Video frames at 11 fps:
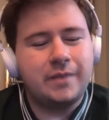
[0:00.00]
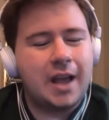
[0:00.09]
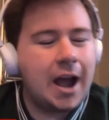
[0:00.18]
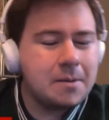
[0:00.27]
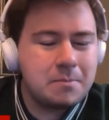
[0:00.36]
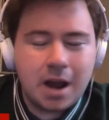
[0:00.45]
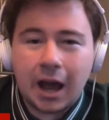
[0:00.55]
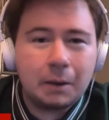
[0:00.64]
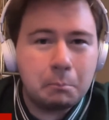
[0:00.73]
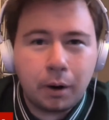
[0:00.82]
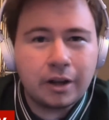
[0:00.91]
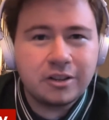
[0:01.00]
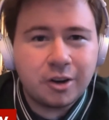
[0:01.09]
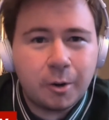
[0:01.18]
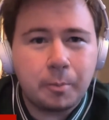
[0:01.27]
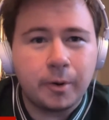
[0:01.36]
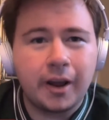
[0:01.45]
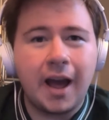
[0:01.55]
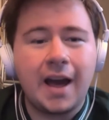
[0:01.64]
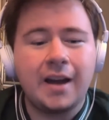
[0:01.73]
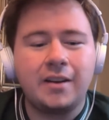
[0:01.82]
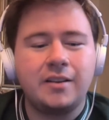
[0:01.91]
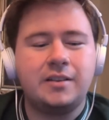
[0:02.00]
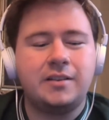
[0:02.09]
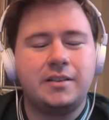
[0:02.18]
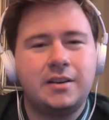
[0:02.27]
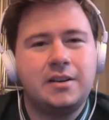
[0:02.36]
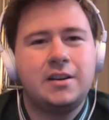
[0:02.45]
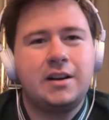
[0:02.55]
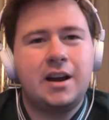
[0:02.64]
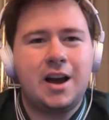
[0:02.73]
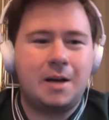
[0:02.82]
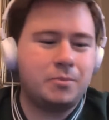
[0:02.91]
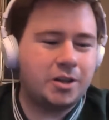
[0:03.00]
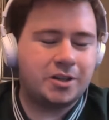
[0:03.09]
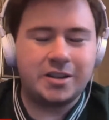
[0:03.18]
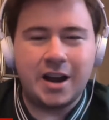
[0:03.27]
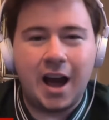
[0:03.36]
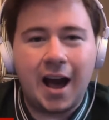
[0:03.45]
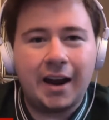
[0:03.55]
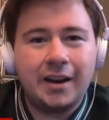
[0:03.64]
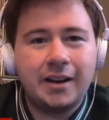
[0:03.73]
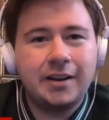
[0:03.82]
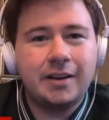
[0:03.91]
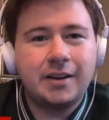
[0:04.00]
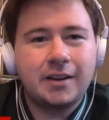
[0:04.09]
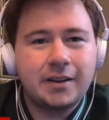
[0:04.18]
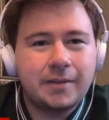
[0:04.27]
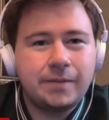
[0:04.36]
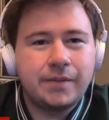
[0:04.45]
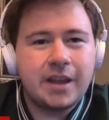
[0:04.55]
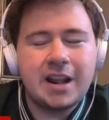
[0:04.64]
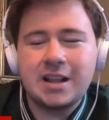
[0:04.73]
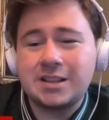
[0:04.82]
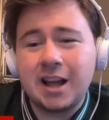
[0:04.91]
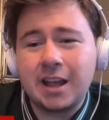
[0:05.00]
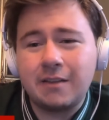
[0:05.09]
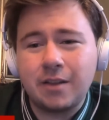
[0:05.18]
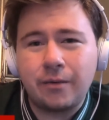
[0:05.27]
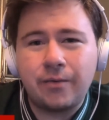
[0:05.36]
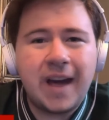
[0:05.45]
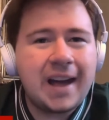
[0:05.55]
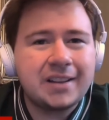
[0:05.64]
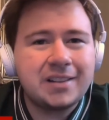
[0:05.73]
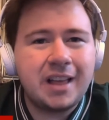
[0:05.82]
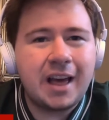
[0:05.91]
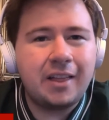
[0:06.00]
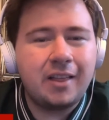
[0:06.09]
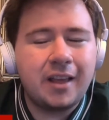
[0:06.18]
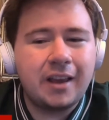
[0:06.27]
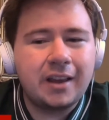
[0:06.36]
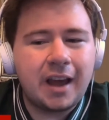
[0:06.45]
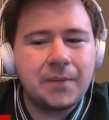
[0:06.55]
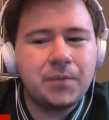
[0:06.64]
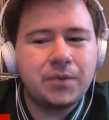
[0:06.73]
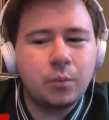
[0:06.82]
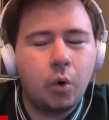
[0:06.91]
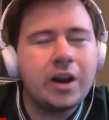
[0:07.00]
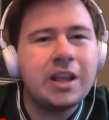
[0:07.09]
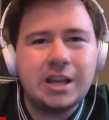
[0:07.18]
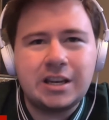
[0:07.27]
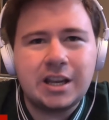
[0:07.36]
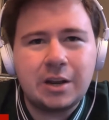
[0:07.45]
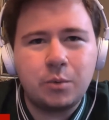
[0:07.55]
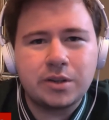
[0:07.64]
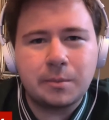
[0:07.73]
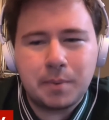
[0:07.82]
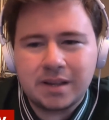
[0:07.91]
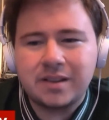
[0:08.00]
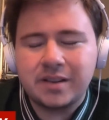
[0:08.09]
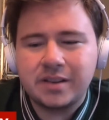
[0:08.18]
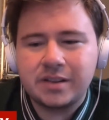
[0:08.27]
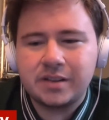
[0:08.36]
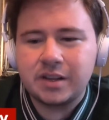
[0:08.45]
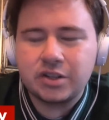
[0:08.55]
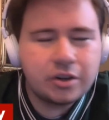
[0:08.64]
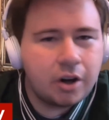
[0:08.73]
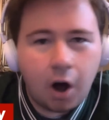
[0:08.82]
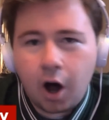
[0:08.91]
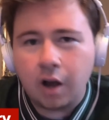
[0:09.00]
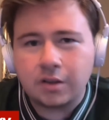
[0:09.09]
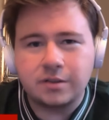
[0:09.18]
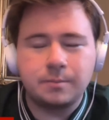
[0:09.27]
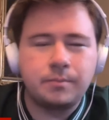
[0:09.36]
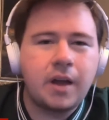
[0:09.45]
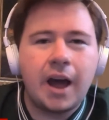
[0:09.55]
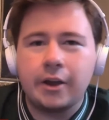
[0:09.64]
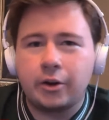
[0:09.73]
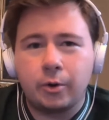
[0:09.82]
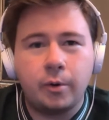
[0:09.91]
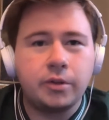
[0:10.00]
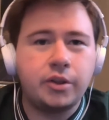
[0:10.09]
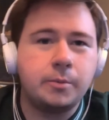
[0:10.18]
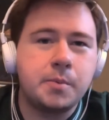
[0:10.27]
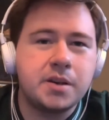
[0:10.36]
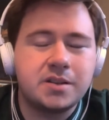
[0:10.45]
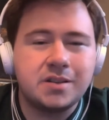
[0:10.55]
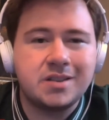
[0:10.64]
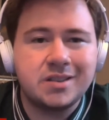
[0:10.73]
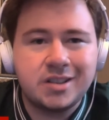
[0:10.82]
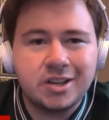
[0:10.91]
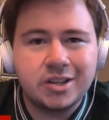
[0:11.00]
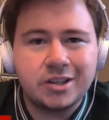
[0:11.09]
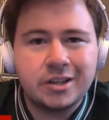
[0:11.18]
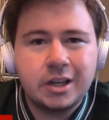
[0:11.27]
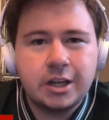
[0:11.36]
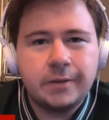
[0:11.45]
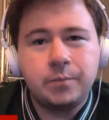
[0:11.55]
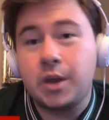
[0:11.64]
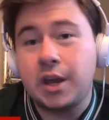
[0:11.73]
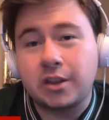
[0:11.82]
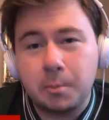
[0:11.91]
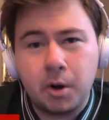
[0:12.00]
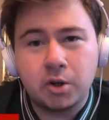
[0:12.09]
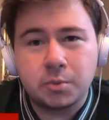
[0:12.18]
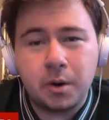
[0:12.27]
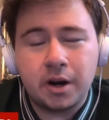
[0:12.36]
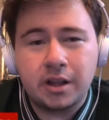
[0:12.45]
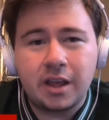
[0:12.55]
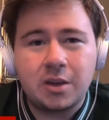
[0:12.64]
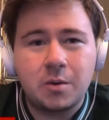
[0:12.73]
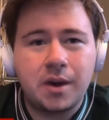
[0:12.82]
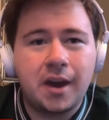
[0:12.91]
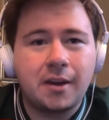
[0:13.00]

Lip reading: I'm not a Bryce Harper guy. I'm just not. It's not even the fact that, like, what he did was a business decision. Awesome. I agree with your business decision. Take the most money that you can.